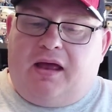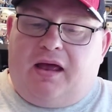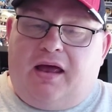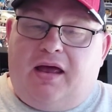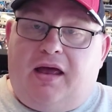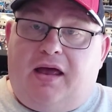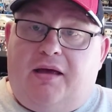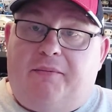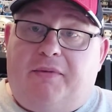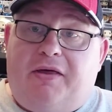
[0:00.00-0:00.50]

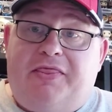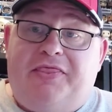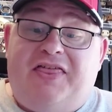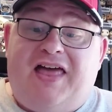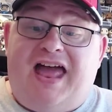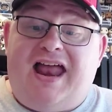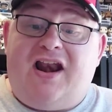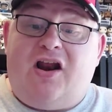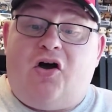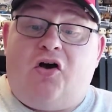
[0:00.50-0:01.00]

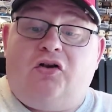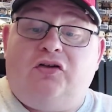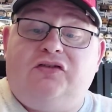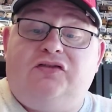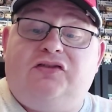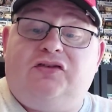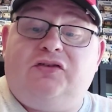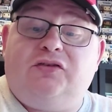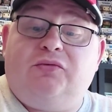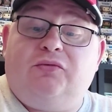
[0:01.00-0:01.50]
Then
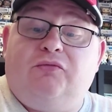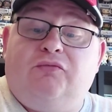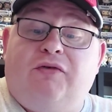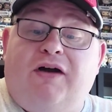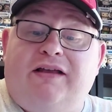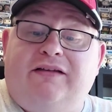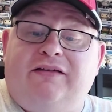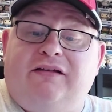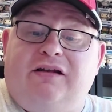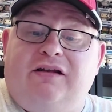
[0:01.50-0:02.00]
on to
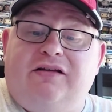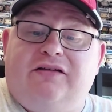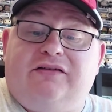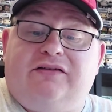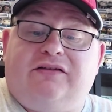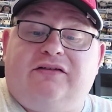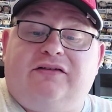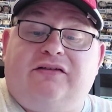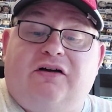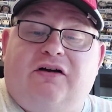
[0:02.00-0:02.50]
wrestlers.
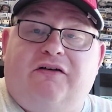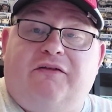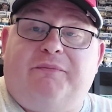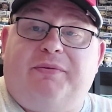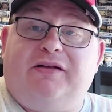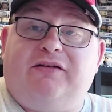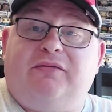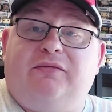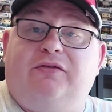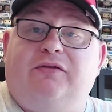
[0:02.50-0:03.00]
So, I've
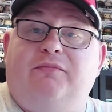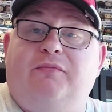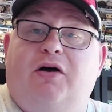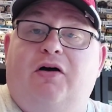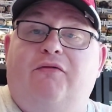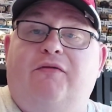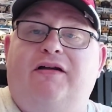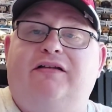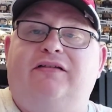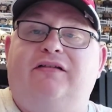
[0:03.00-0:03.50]
picked up some
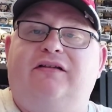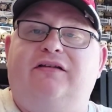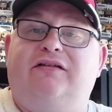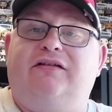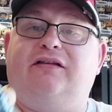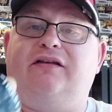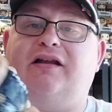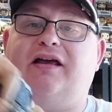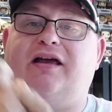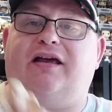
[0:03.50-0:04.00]
more wrestlers
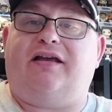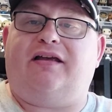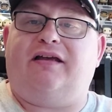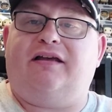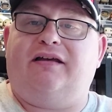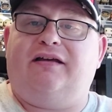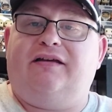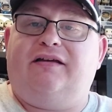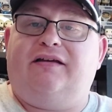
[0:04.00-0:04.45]
today.